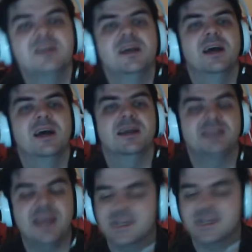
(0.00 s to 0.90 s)

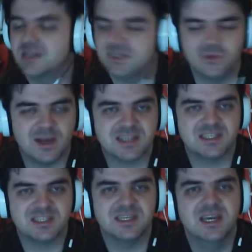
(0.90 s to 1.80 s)
10 has no x.
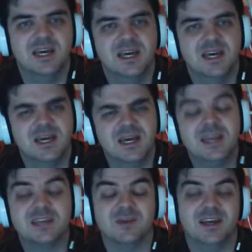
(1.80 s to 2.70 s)
And
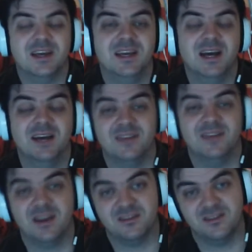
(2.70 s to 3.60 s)
xy has x
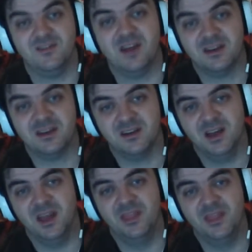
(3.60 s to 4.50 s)
as a factor,
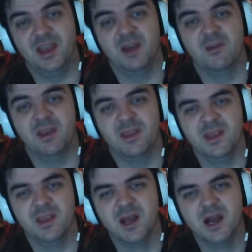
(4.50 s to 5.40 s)
and they are written
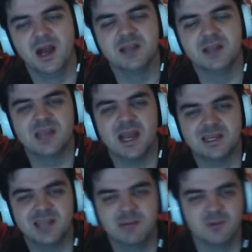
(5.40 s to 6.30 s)
as x
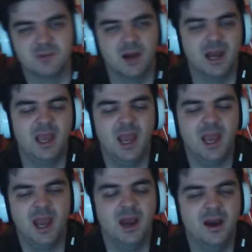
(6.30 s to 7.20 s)
times y.
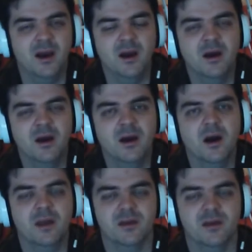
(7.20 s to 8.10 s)
And
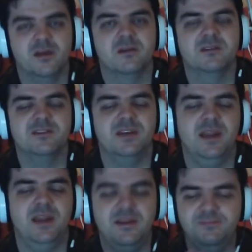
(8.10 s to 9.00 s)
there are your answers. And I
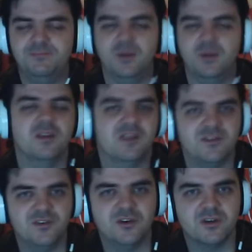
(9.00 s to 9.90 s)
apologise for
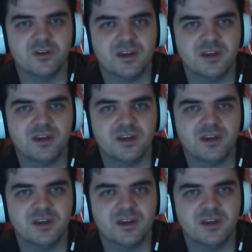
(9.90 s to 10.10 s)
yawning again.